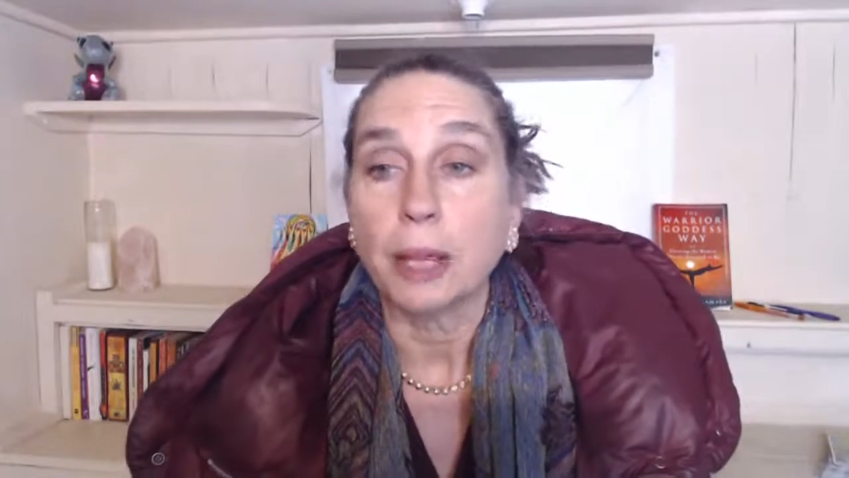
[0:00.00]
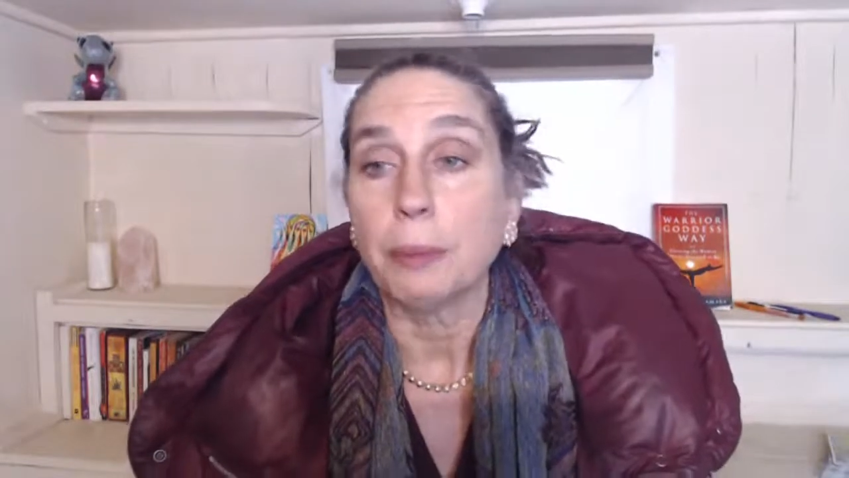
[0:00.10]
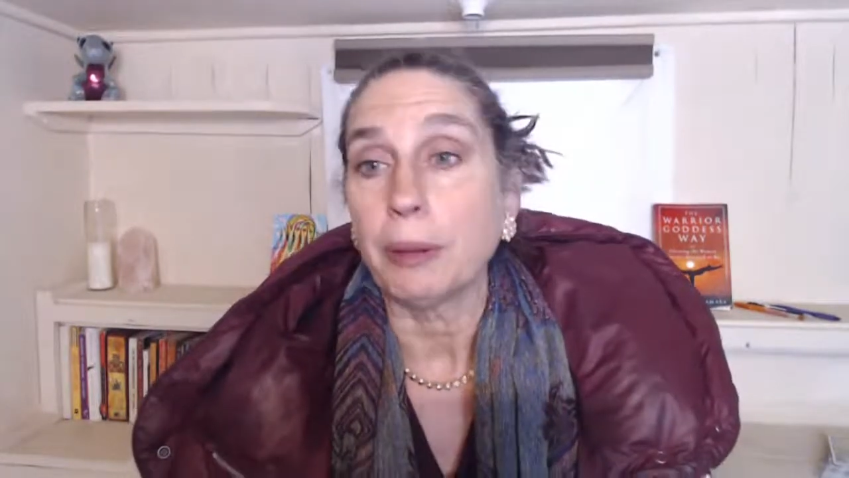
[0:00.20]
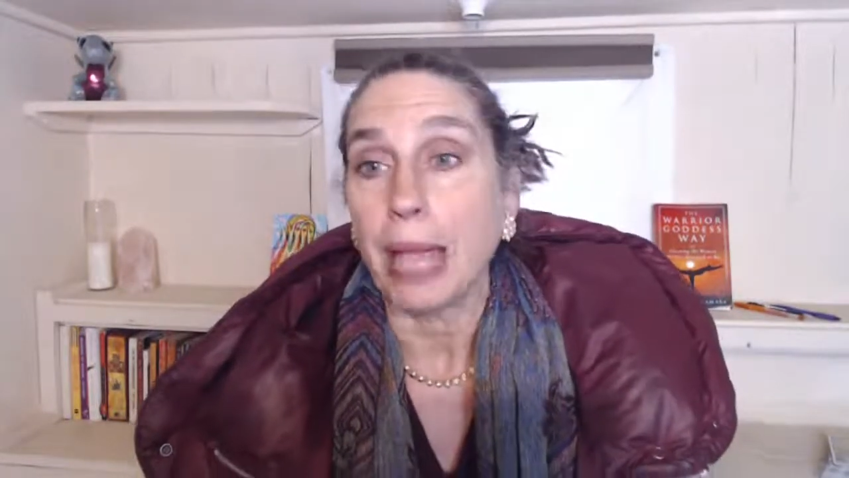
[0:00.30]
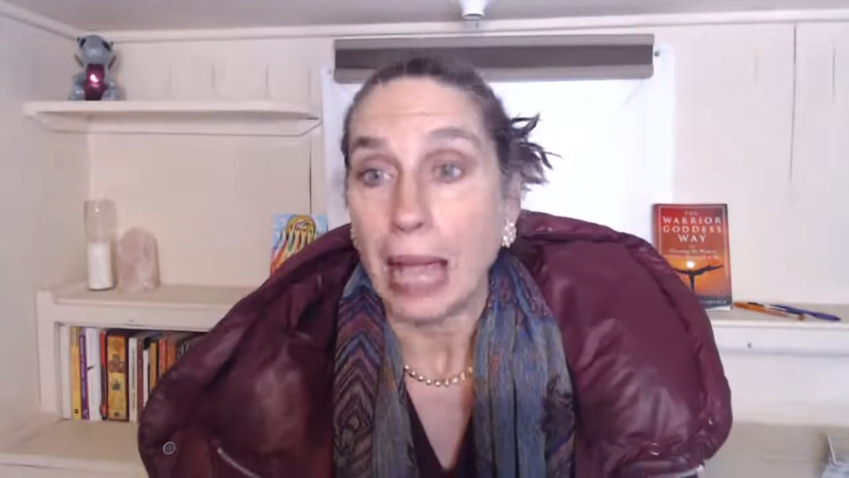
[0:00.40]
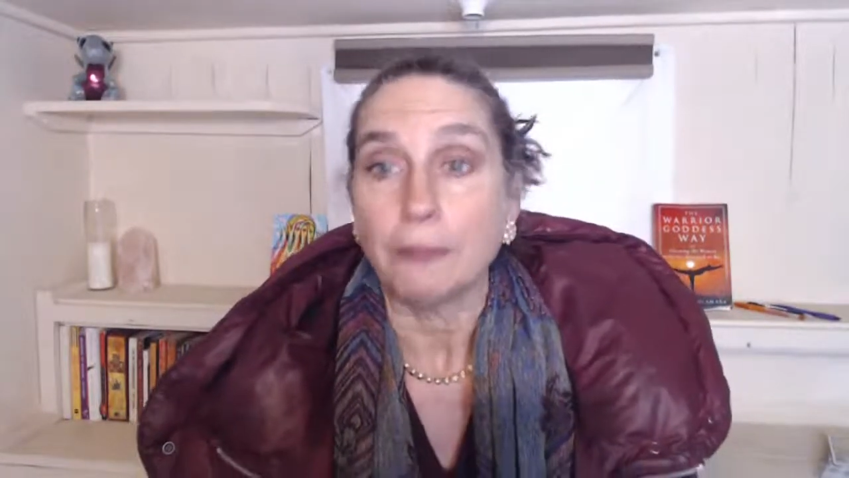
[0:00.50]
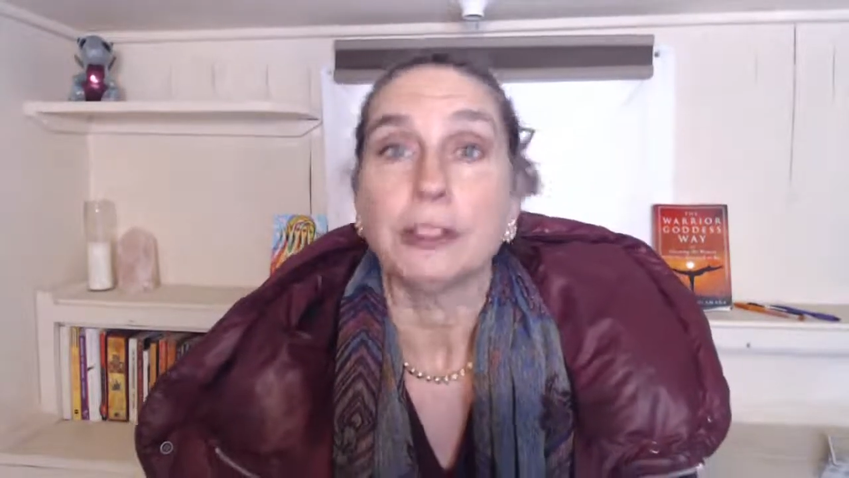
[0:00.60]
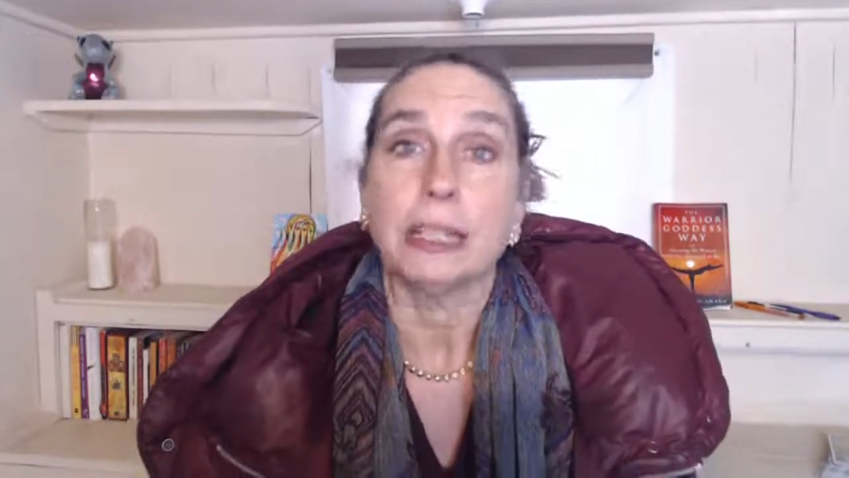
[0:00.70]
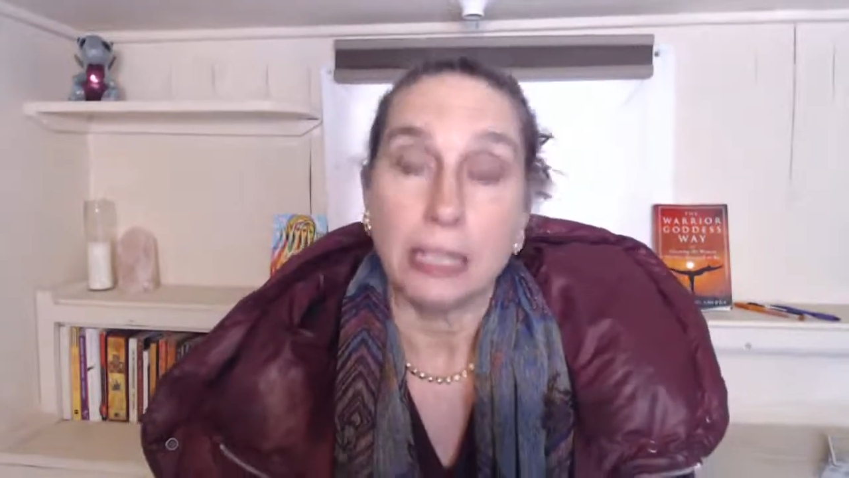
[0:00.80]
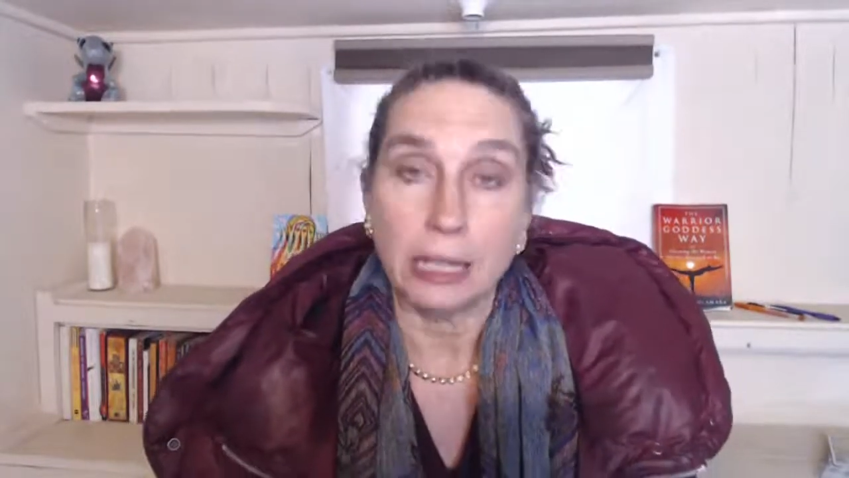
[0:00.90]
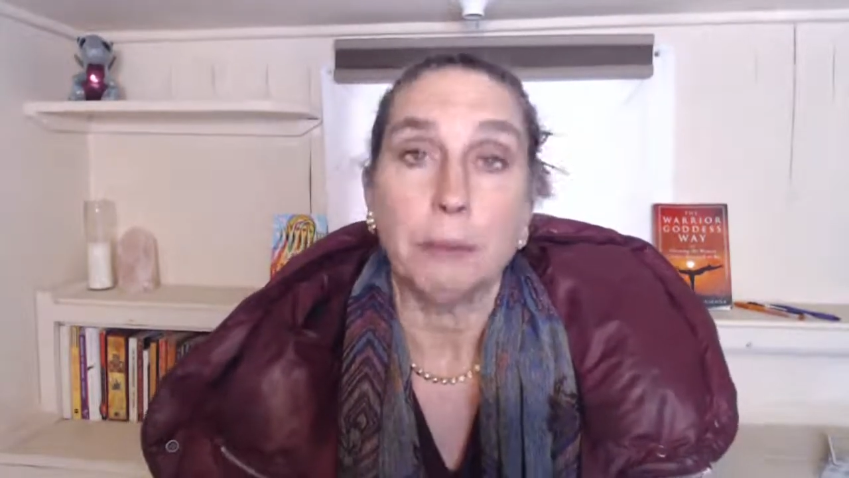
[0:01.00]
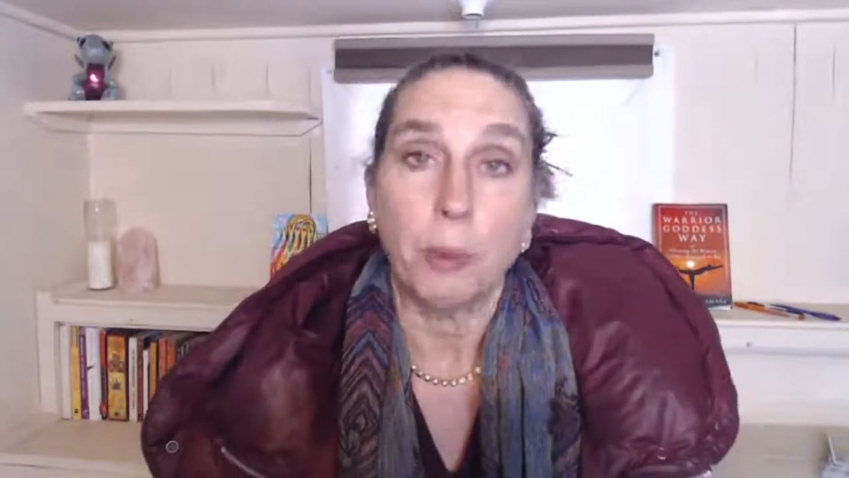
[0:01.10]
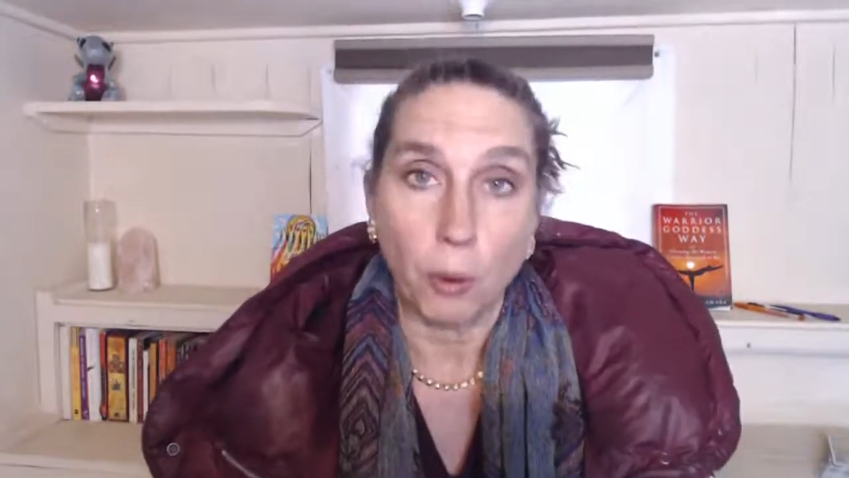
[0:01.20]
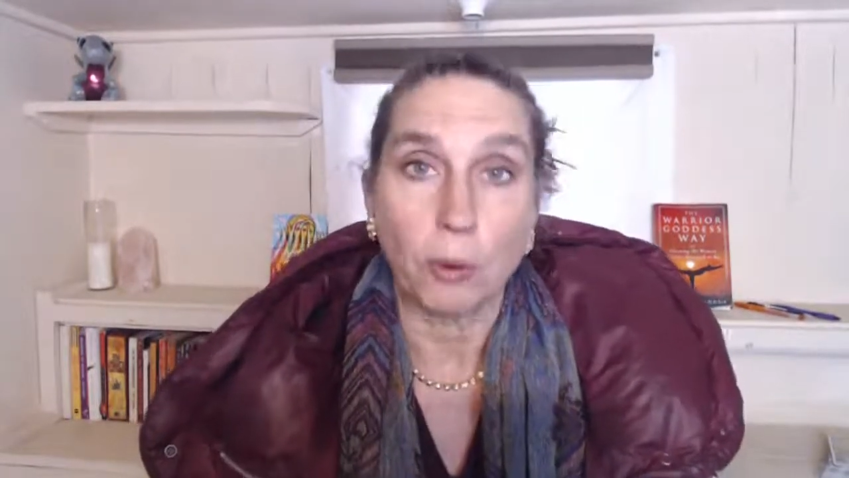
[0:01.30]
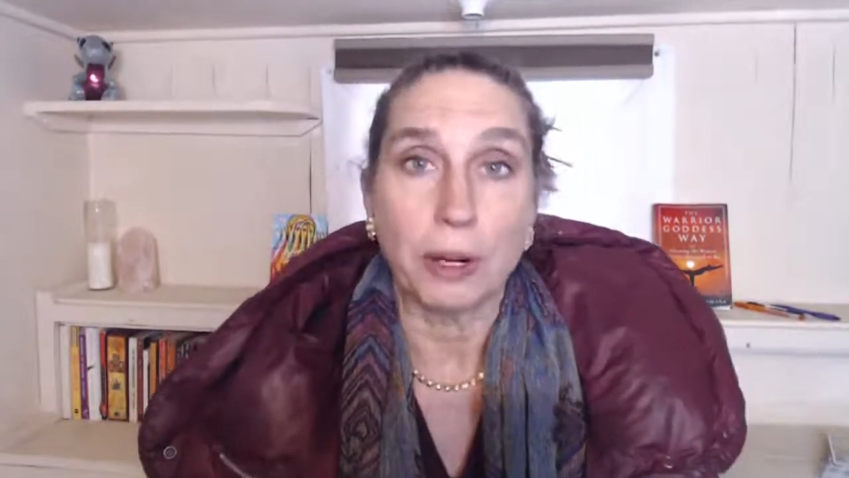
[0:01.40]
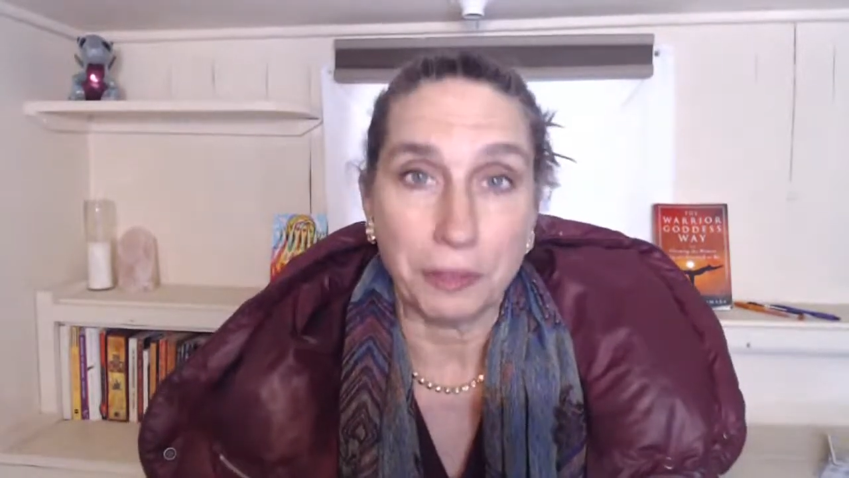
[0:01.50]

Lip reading: But we have to keep pouring